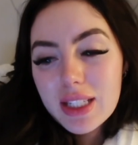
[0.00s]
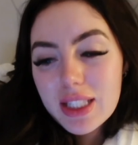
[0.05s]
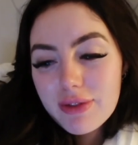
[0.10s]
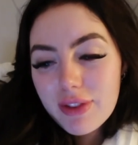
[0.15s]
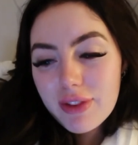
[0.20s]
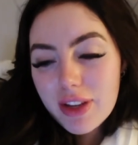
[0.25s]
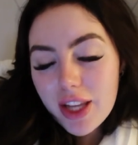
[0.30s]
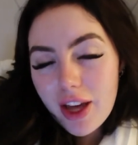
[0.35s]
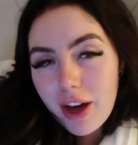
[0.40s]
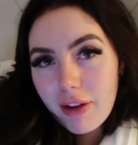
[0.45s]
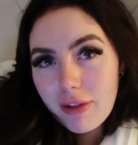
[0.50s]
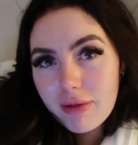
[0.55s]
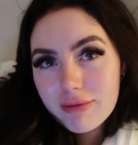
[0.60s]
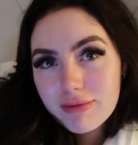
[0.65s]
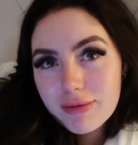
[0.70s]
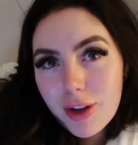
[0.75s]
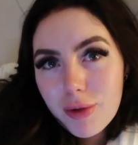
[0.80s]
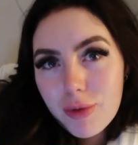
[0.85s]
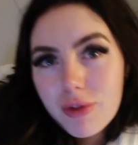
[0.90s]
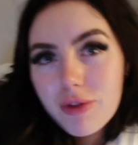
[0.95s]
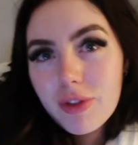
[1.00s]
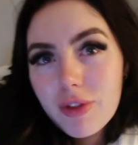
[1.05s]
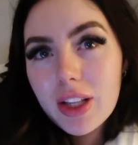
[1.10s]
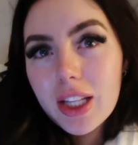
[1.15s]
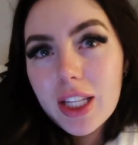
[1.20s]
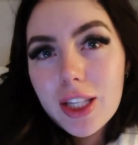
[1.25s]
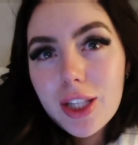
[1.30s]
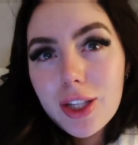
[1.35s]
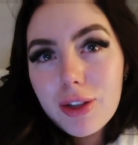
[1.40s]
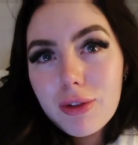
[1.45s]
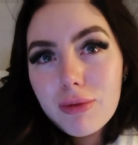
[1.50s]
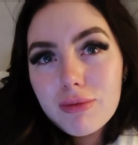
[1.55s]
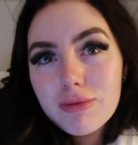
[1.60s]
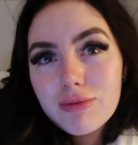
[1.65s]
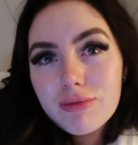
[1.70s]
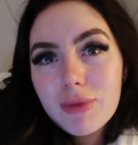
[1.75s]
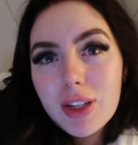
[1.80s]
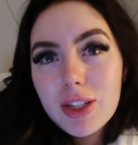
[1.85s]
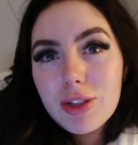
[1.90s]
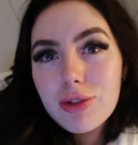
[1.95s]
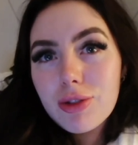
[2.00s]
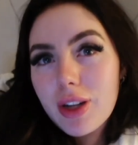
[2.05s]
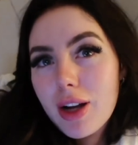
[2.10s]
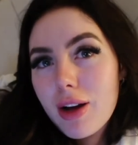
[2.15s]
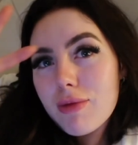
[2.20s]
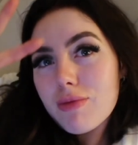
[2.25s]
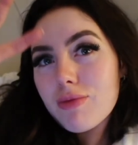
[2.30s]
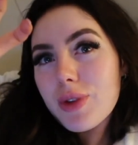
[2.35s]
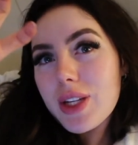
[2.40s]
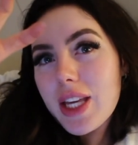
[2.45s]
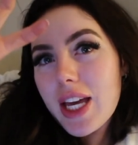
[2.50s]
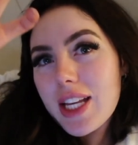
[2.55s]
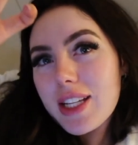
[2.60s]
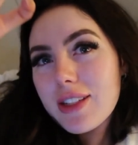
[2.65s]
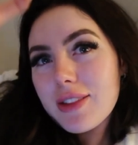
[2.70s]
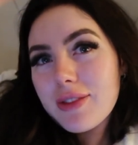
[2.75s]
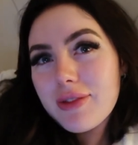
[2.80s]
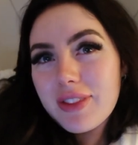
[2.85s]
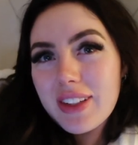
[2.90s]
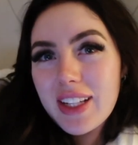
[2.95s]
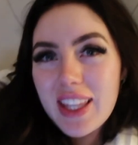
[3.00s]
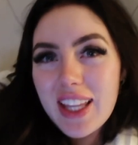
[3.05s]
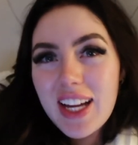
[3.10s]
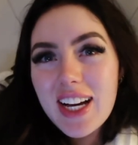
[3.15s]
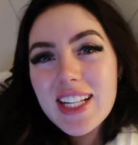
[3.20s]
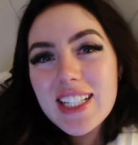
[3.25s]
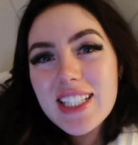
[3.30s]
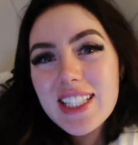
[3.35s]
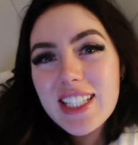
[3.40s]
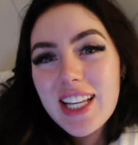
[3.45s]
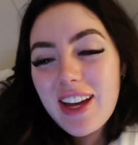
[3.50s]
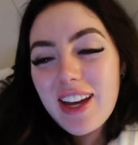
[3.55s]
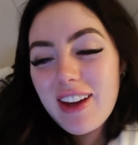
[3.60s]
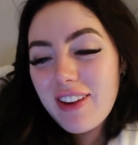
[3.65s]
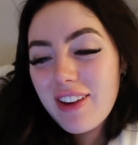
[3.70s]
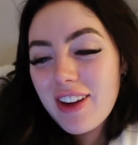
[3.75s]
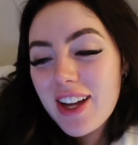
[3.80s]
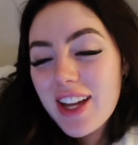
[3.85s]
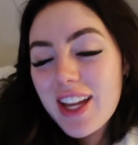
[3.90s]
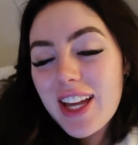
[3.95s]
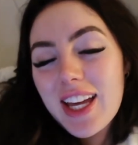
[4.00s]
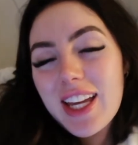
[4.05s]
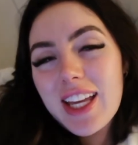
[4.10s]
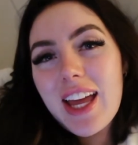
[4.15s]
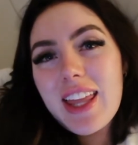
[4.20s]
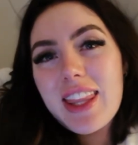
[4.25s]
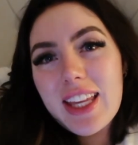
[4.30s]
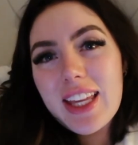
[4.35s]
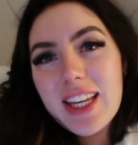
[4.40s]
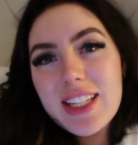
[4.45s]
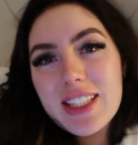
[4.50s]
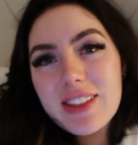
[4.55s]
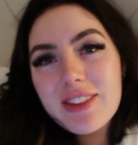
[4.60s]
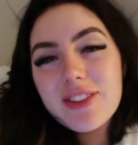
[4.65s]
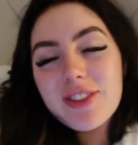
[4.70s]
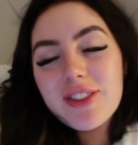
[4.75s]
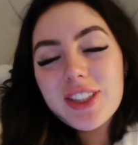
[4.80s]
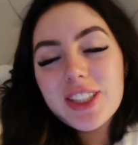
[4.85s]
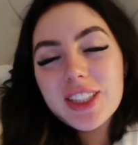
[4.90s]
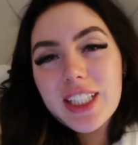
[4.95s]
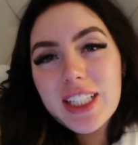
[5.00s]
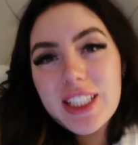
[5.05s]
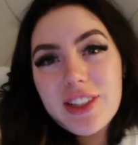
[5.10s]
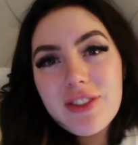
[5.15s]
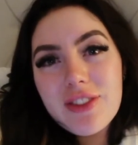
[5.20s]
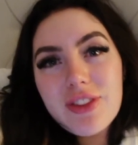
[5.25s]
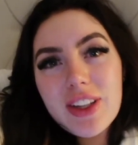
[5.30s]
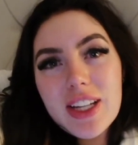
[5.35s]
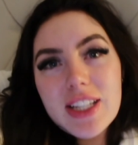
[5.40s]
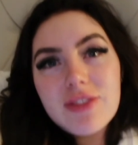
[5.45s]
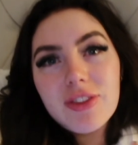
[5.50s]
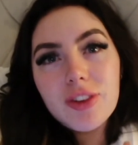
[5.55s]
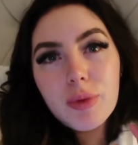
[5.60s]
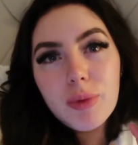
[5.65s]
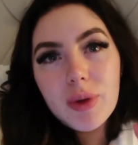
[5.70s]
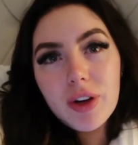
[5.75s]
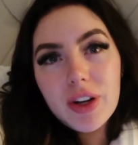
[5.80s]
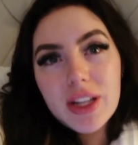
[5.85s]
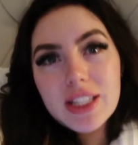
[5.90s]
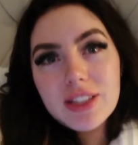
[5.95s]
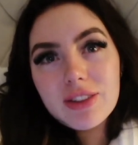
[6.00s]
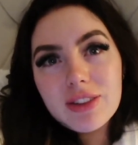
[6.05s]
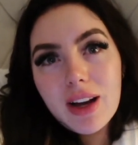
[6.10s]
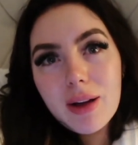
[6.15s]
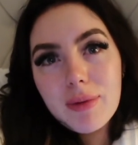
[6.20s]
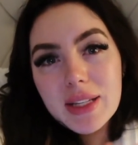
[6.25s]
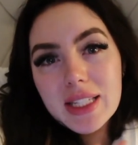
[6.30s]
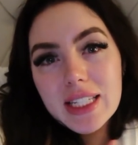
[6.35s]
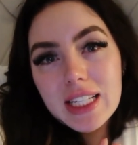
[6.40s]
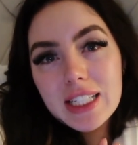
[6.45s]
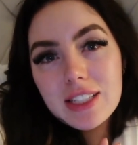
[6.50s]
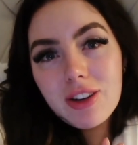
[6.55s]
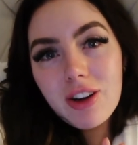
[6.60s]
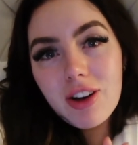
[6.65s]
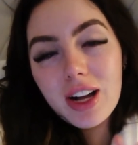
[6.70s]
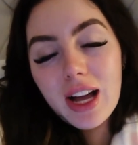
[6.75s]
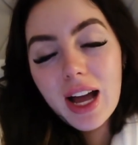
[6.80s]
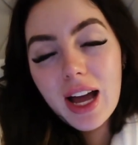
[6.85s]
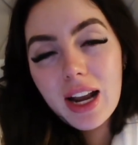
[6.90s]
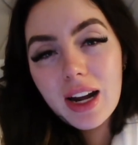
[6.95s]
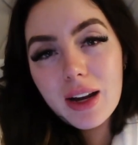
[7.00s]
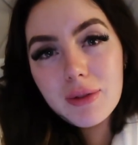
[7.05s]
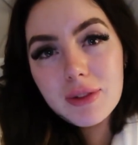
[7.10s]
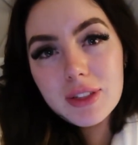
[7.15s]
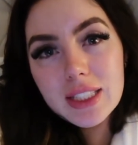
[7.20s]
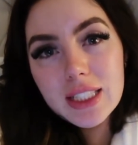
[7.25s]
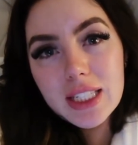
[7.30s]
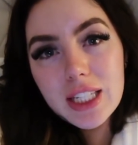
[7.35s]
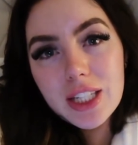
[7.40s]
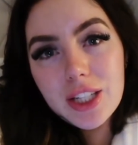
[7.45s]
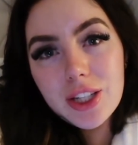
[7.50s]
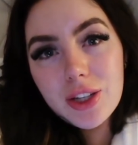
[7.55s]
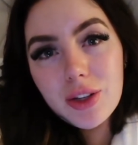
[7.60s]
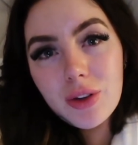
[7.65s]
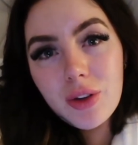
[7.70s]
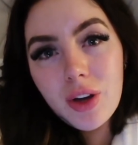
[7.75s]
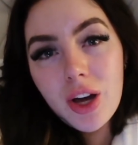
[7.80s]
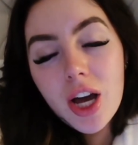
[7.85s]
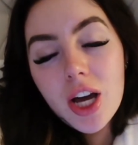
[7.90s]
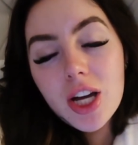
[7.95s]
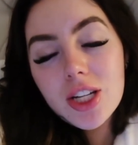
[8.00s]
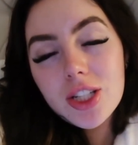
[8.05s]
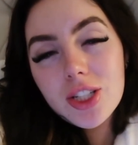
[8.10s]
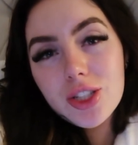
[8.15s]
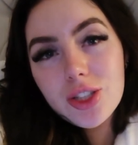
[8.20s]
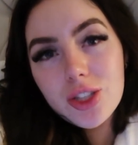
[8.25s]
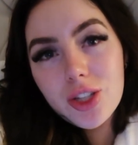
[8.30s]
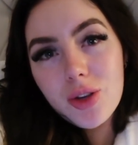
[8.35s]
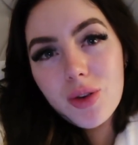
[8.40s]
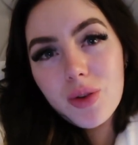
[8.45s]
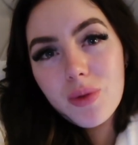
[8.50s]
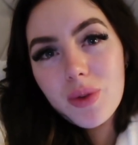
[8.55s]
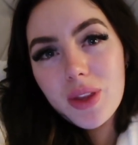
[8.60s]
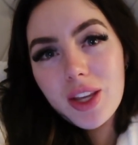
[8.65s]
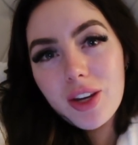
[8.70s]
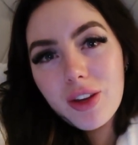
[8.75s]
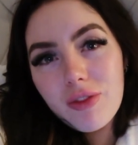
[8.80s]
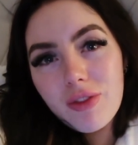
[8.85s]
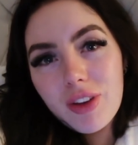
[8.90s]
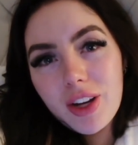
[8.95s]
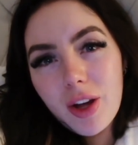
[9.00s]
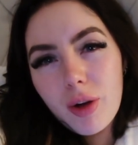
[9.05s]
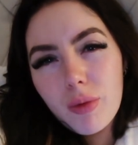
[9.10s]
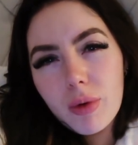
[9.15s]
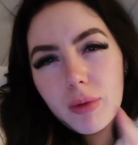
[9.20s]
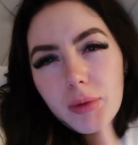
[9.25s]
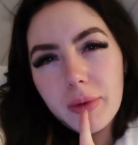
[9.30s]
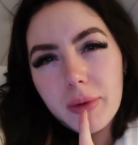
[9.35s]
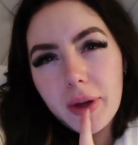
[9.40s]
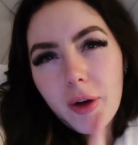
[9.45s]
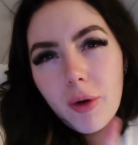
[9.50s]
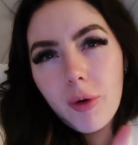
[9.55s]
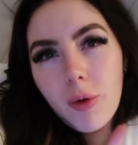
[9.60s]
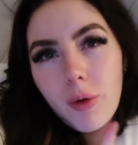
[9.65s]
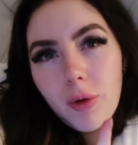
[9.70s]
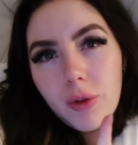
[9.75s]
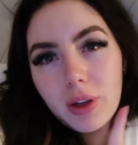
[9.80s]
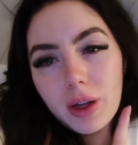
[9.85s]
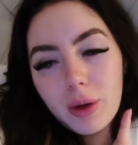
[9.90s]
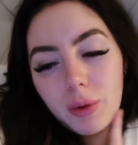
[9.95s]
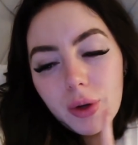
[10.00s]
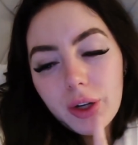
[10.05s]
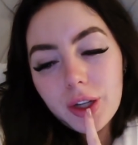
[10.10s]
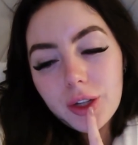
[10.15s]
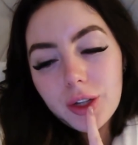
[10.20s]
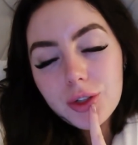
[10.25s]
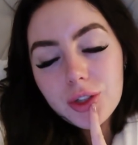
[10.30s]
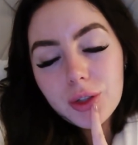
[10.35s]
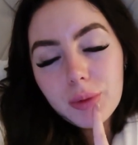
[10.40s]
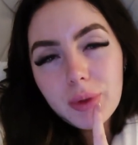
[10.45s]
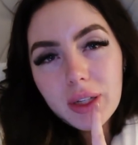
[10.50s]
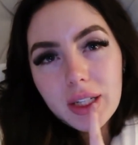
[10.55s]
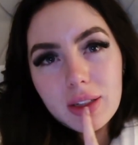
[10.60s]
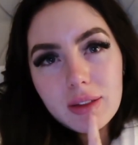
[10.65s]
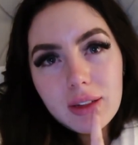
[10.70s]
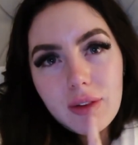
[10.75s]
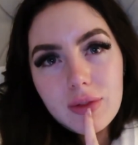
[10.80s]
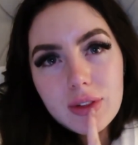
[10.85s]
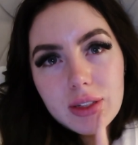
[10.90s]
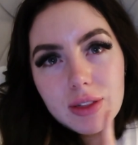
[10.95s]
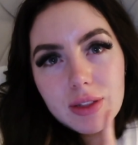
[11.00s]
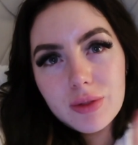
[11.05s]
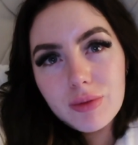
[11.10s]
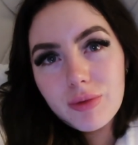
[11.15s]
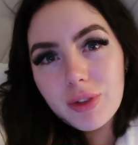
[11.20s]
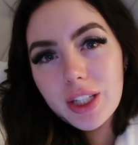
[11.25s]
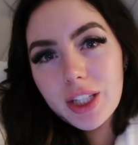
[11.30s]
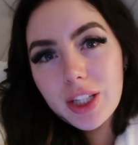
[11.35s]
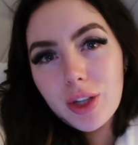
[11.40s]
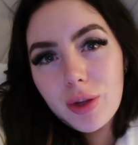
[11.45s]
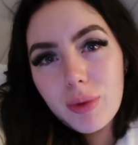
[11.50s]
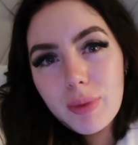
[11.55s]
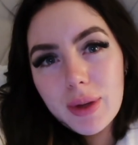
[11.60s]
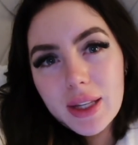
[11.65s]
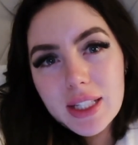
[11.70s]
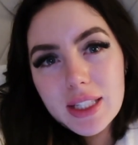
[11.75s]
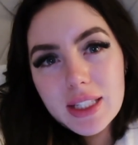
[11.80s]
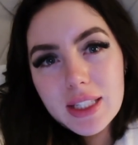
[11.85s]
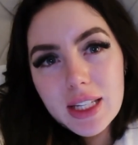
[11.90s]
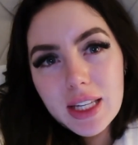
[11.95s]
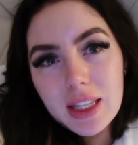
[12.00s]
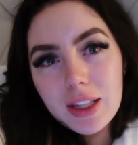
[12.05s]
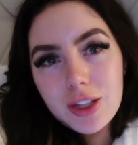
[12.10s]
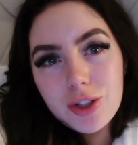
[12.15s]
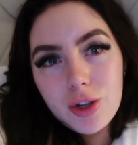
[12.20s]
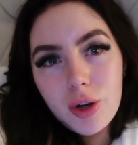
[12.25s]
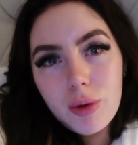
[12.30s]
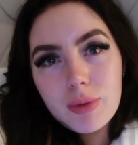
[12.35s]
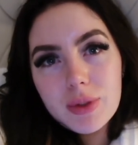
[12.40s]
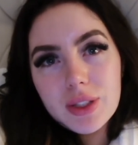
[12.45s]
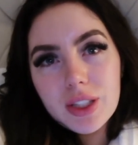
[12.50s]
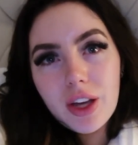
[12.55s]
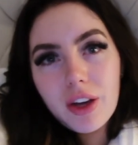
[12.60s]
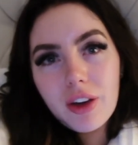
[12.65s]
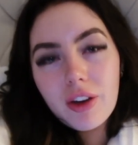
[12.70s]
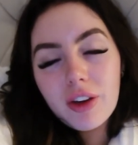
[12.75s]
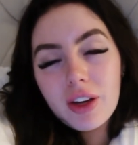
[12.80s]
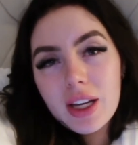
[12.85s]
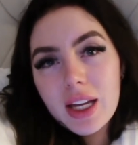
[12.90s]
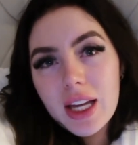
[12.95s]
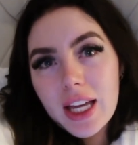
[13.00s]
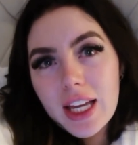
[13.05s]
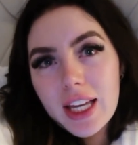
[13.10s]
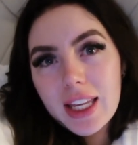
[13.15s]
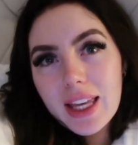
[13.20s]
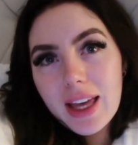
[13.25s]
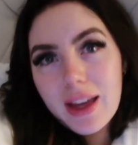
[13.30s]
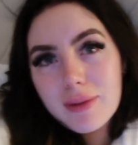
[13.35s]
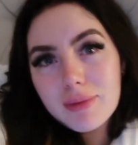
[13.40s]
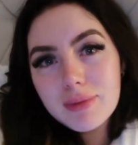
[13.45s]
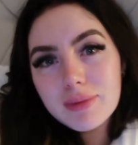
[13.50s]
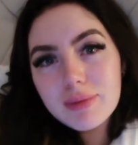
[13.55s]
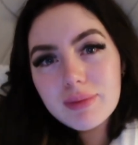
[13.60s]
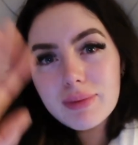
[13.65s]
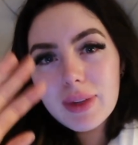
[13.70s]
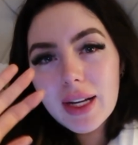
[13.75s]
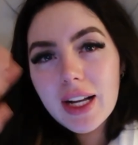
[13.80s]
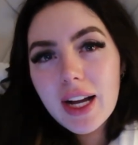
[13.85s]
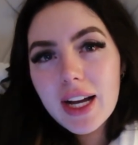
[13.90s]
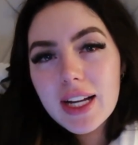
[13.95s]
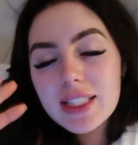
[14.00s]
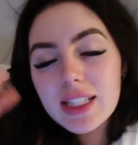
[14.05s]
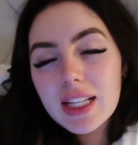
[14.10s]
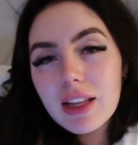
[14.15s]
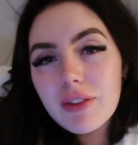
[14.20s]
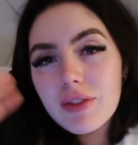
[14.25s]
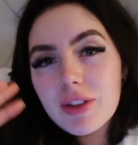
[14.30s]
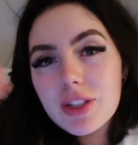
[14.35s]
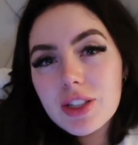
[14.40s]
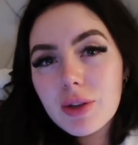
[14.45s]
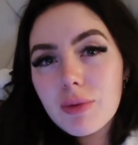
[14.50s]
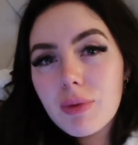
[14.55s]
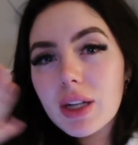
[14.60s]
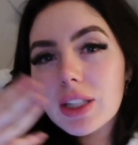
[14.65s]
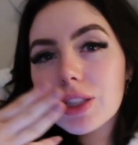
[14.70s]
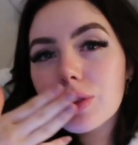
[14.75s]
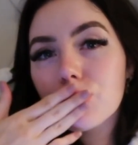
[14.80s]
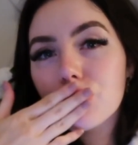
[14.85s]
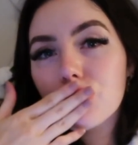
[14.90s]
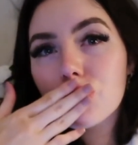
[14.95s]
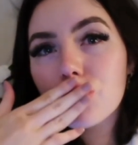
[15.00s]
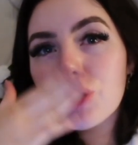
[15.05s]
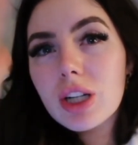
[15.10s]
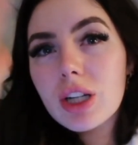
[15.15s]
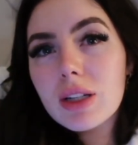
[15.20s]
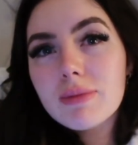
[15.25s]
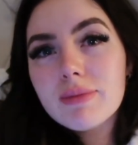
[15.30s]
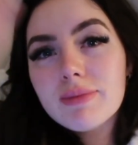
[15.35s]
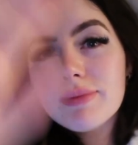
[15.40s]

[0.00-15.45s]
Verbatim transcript: this video hope you feel like you enjoyed our weekend with us so yeah thank you so much for watching don't forget to follow me on instagram and tiktok and i will see you soon with a new video i'll probably be a haul i want to go shopping i've seen some really cute bits in the shop so yeah bye guys i love you so much Mwah.